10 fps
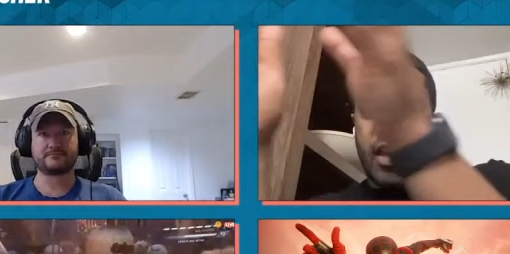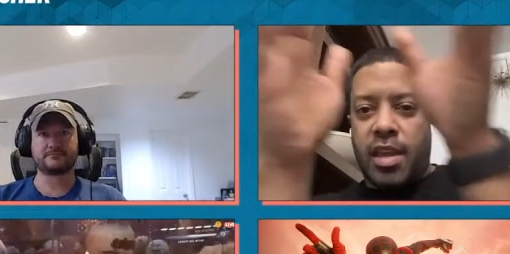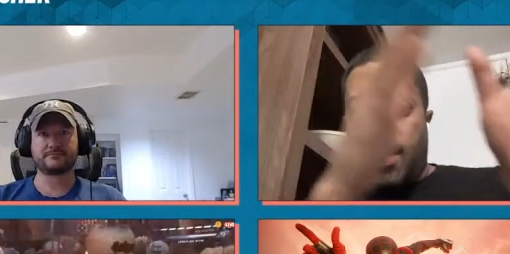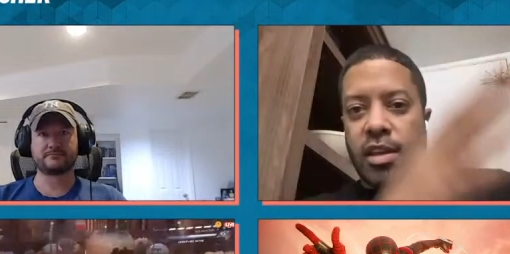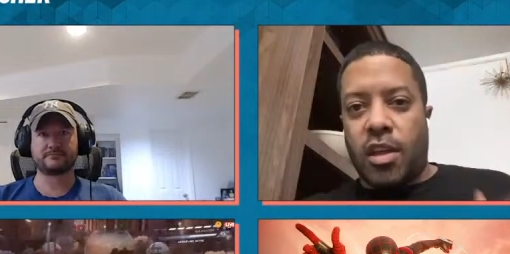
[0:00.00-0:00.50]

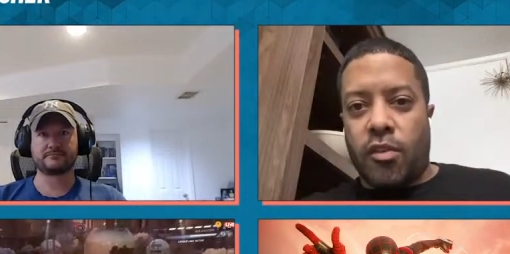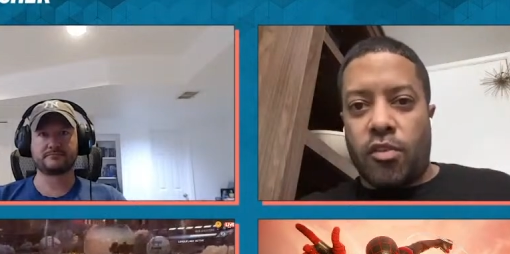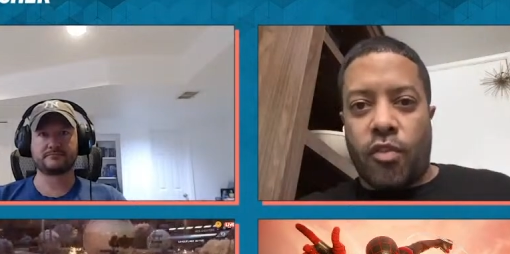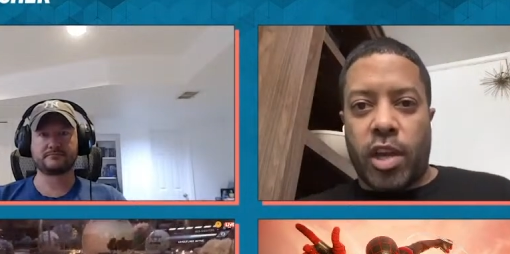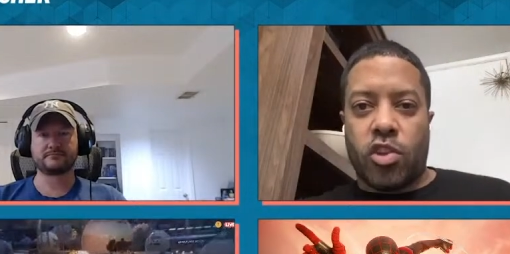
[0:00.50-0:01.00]
Speaker 1: in another
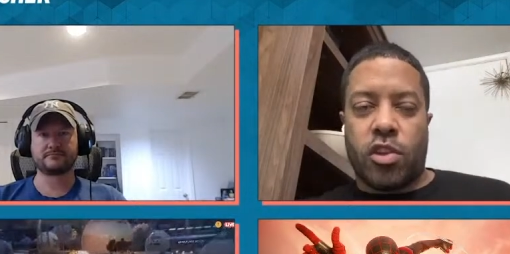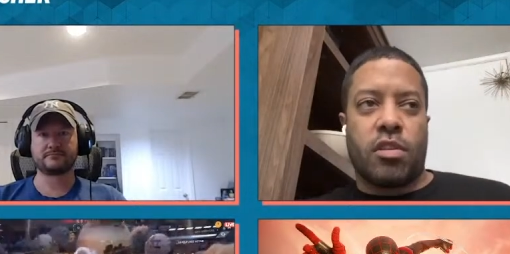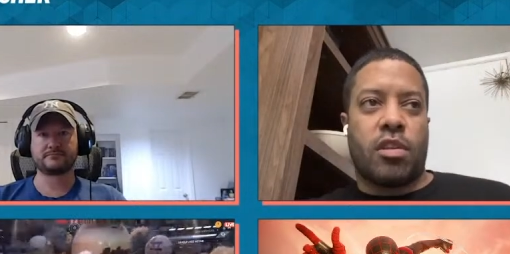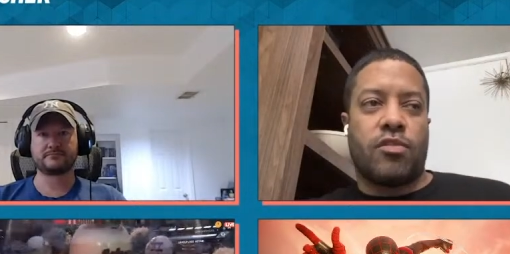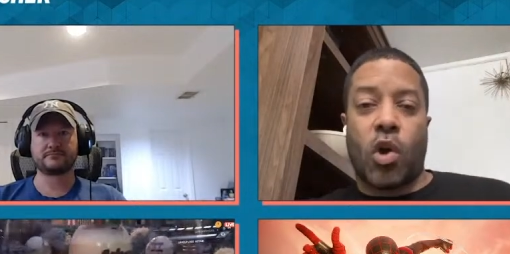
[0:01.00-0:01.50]

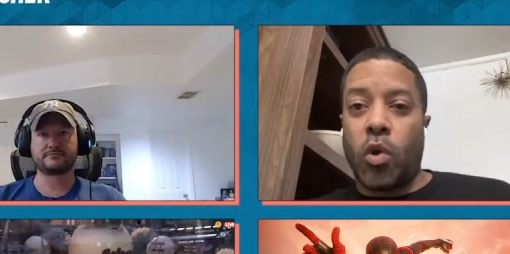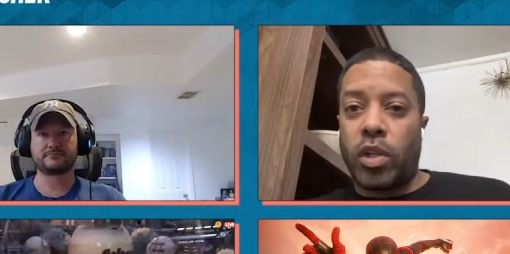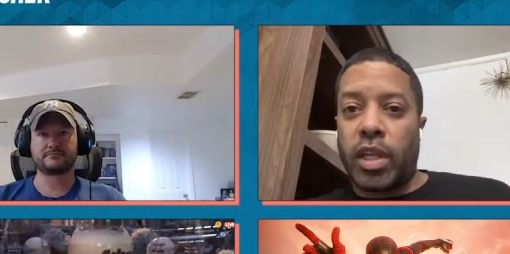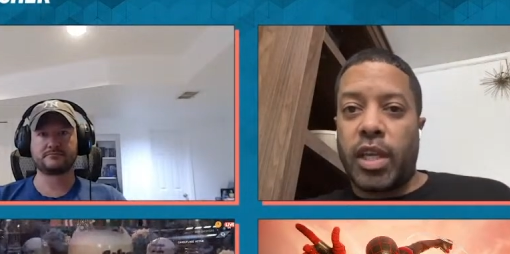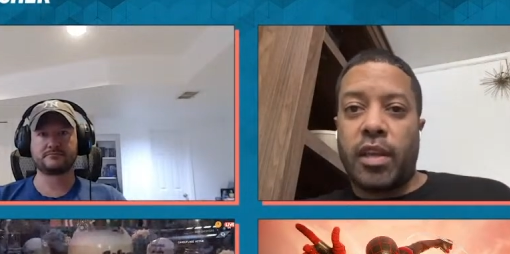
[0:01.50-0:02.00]
direction
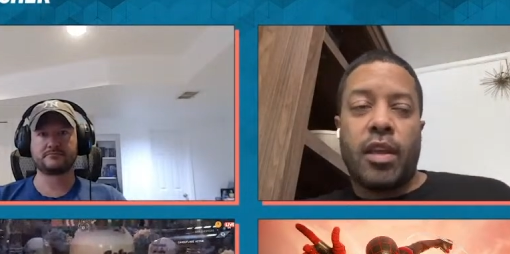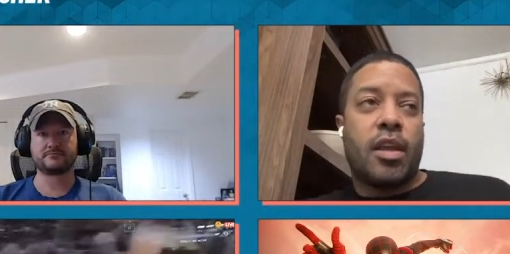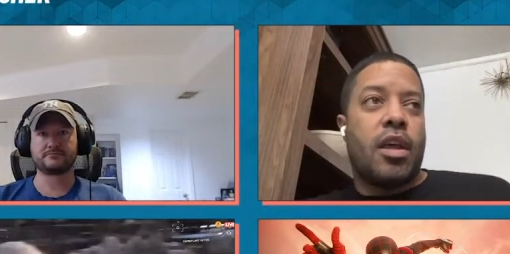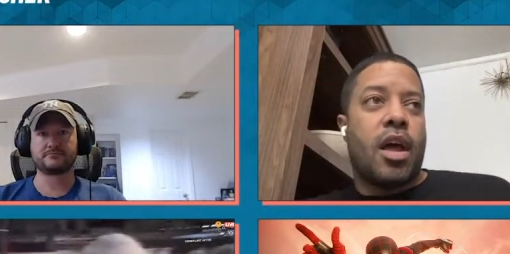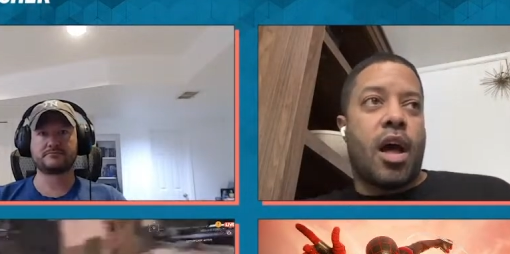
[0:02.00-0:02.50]
tonally
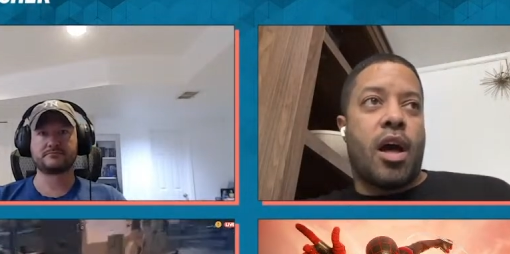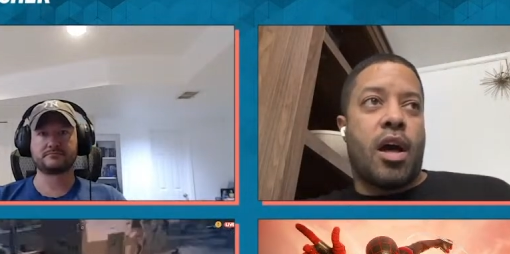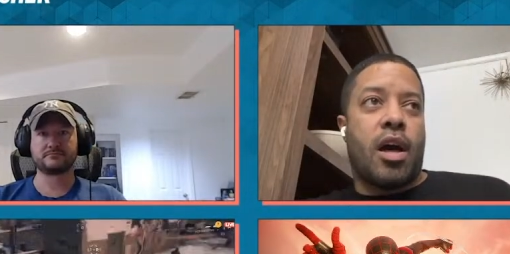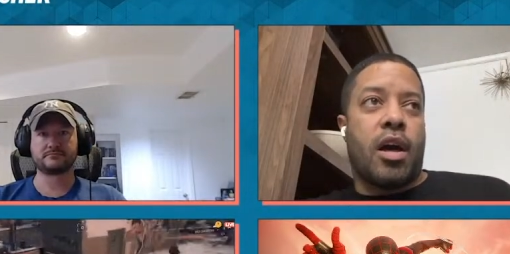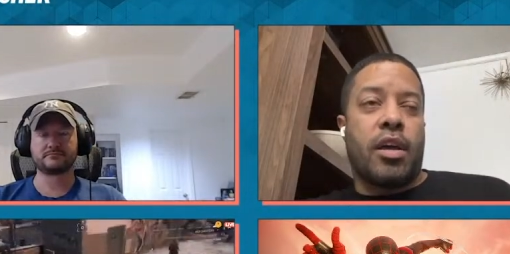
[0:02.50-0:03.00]

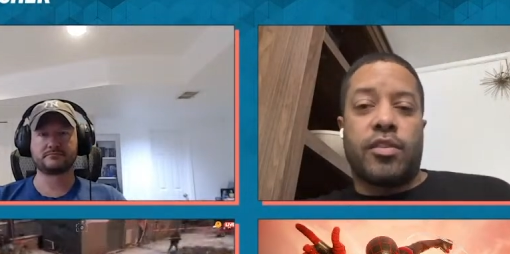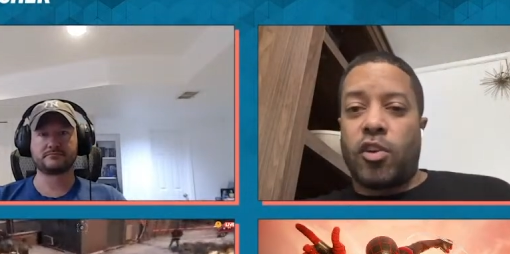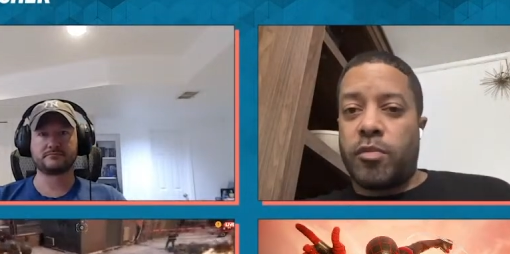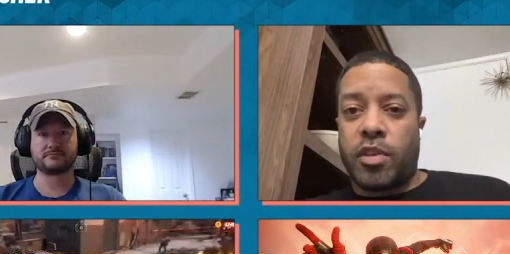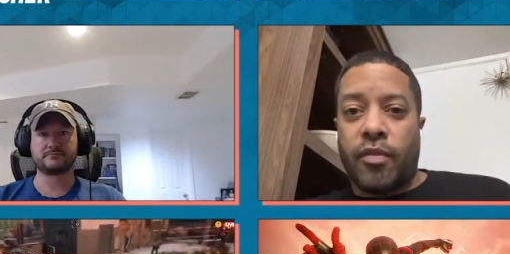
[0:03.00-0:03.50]
uh, in
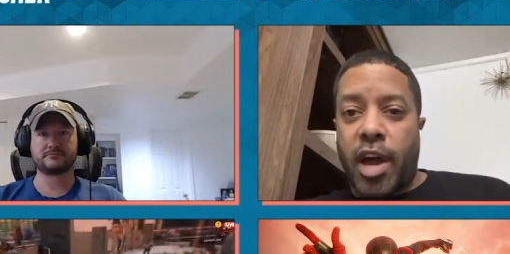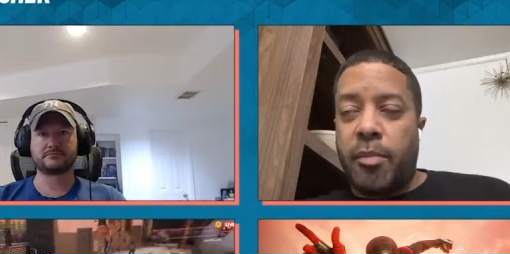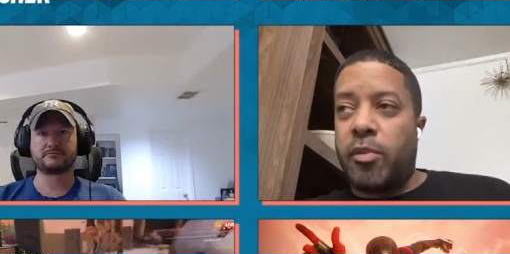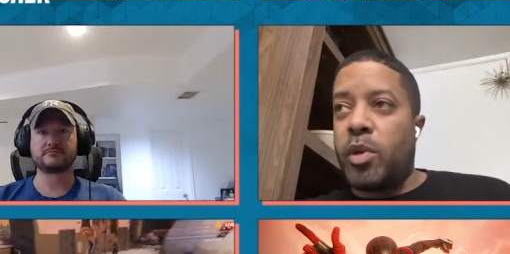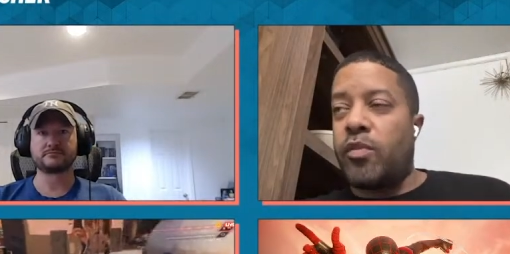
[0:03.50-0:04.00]
terms of the vibe
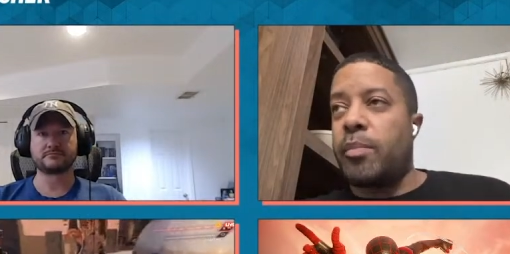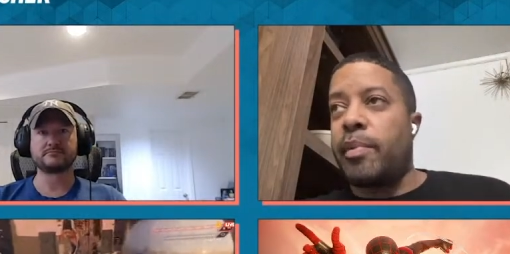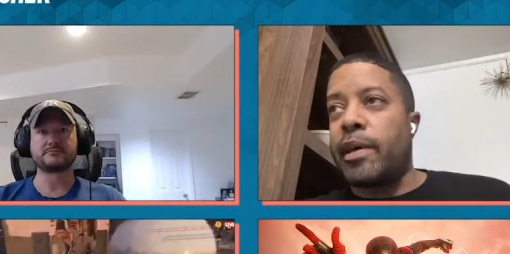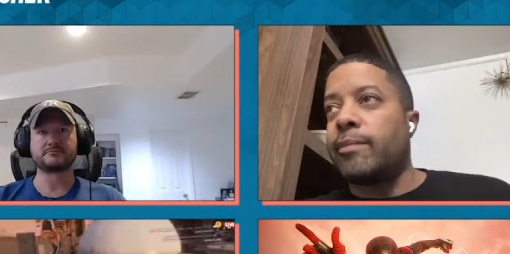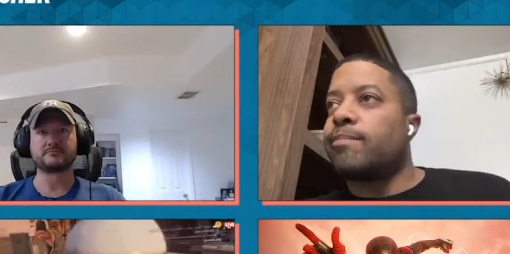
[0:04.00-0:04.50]
of the movie,
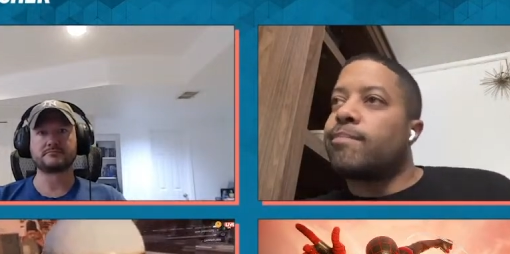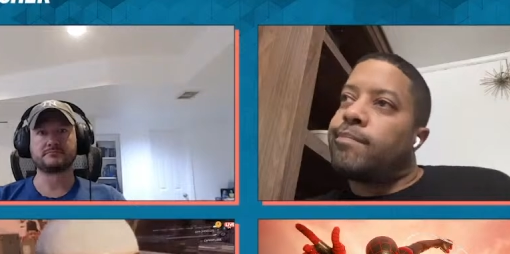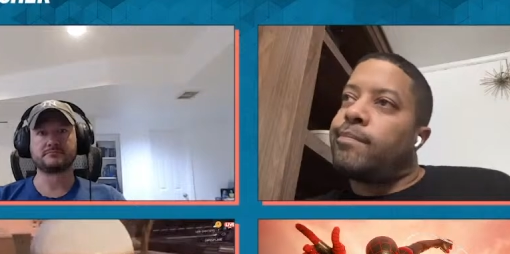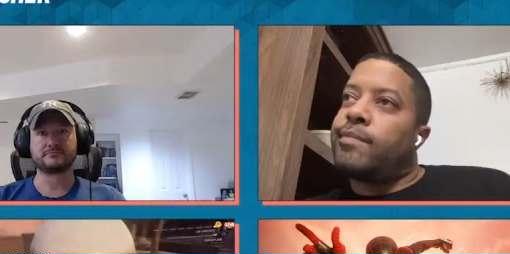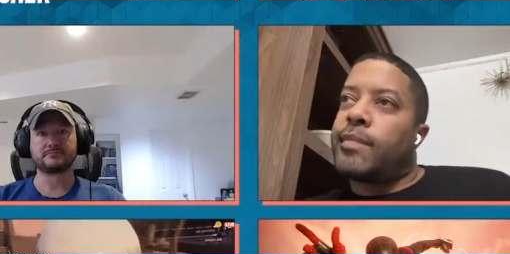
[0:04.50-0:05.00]
but
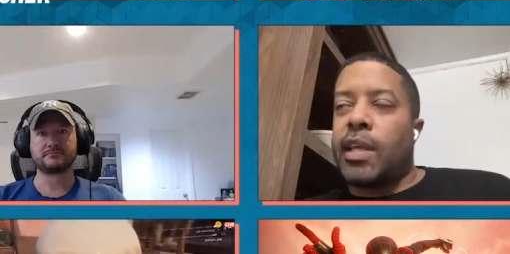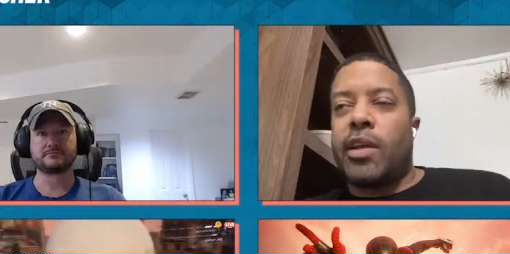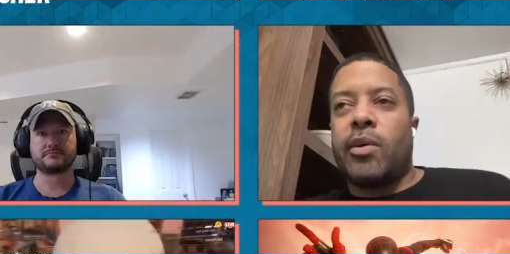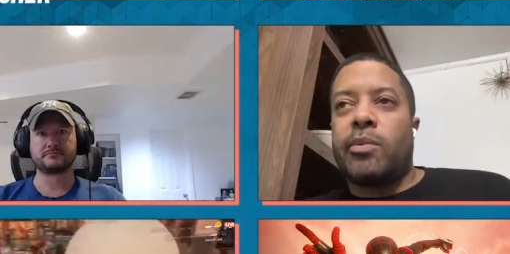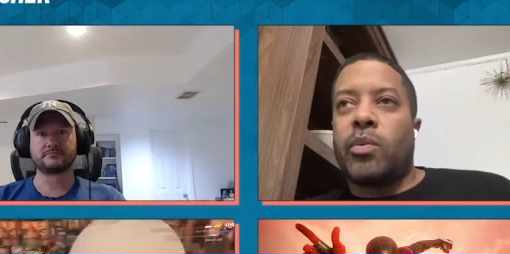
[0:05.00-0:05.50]

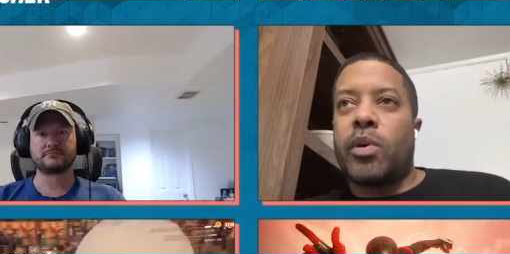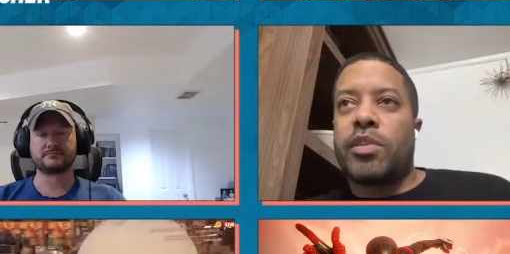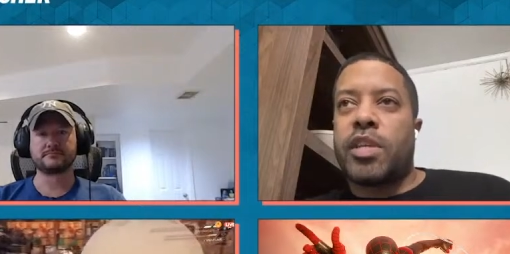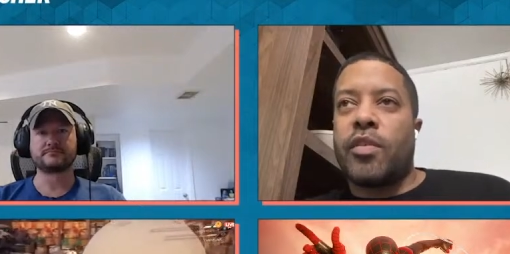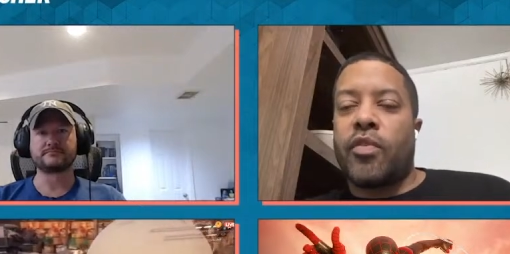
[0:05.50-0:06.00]
you know,
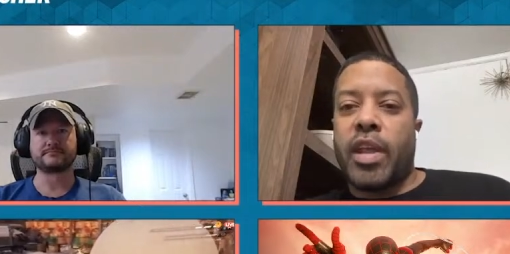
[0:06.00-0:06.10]
we'll see.